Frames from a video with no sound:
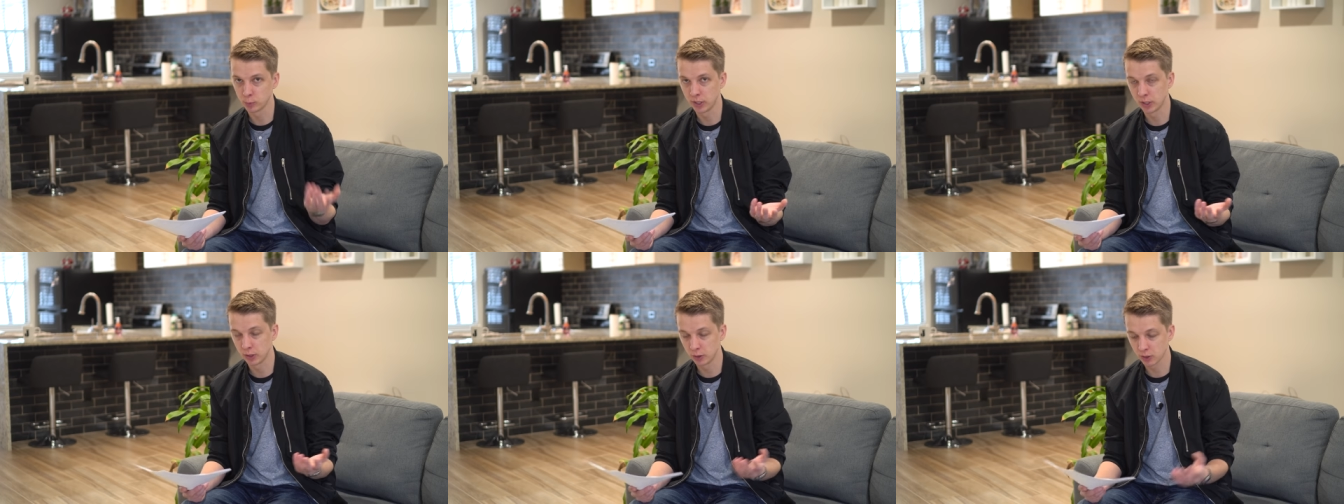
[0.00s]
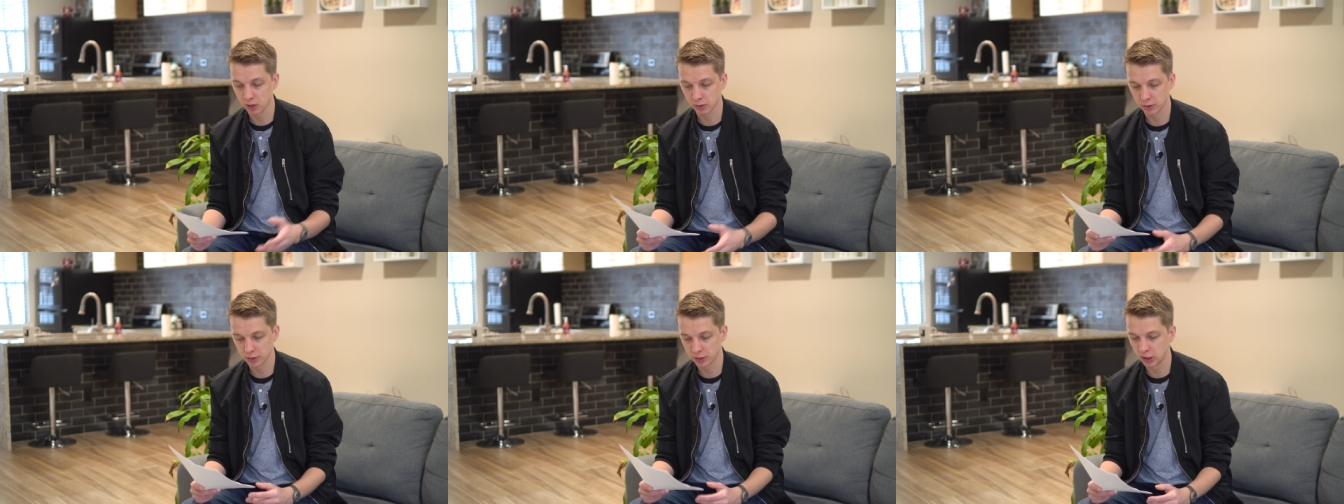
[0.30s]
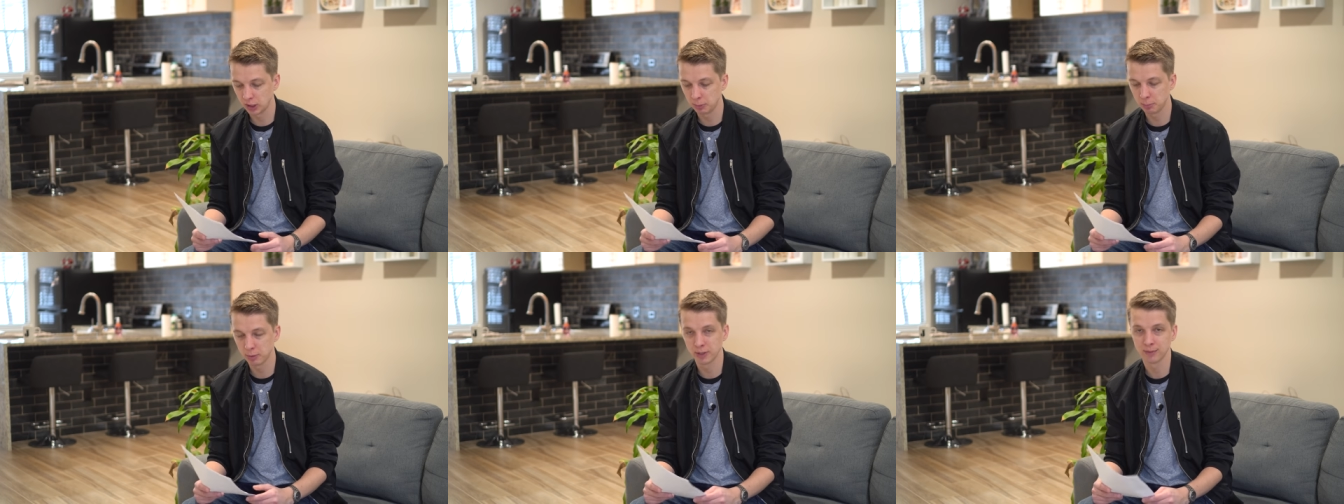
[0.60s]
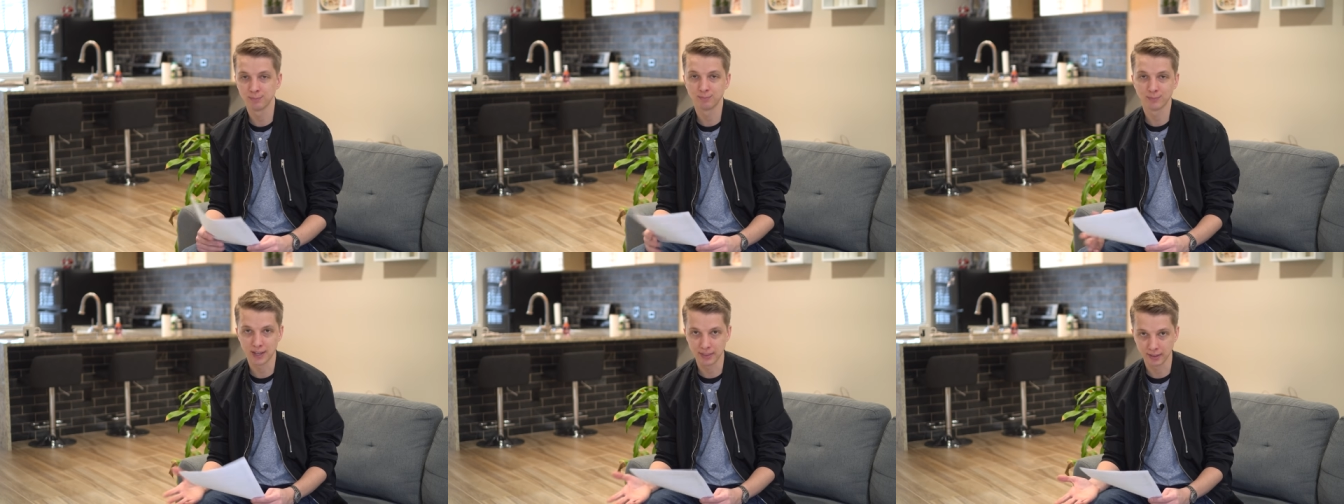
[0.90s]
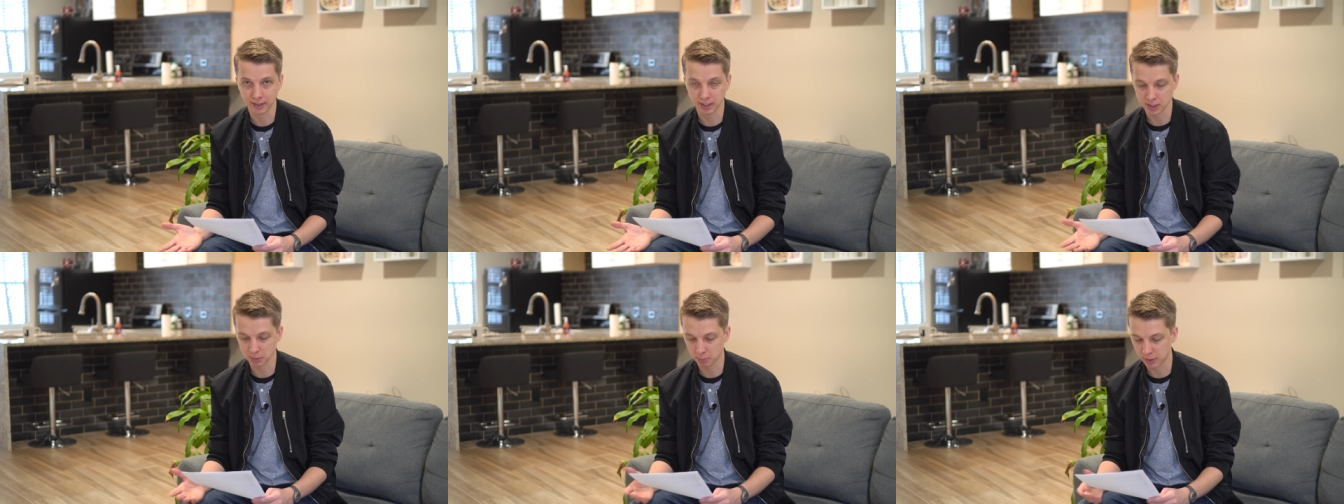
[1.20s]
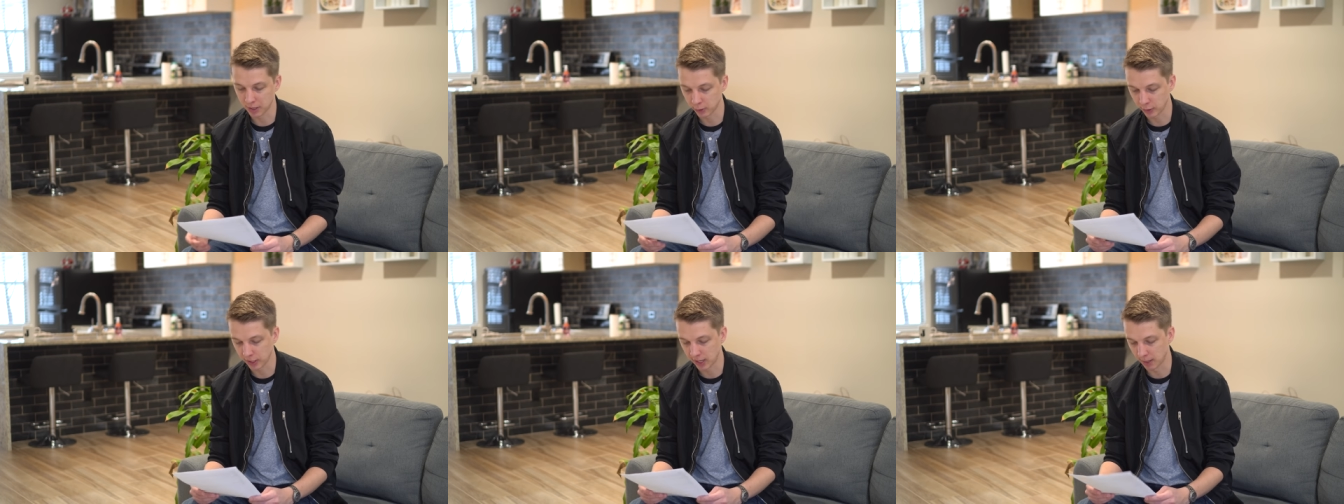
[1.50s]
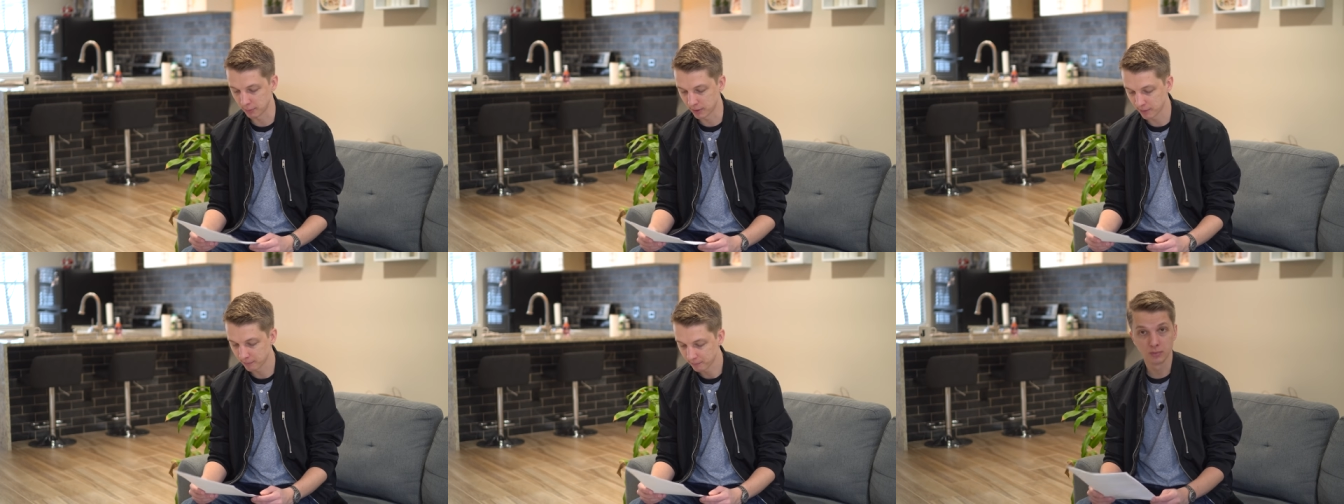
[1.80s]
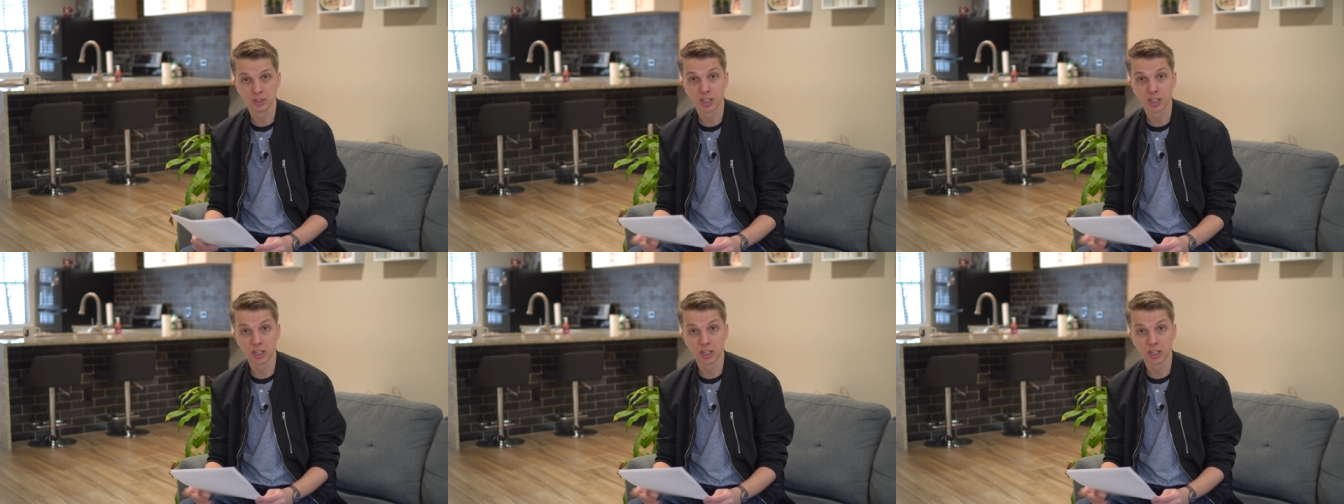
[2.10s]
$300 cheaper. I think it's a better camera.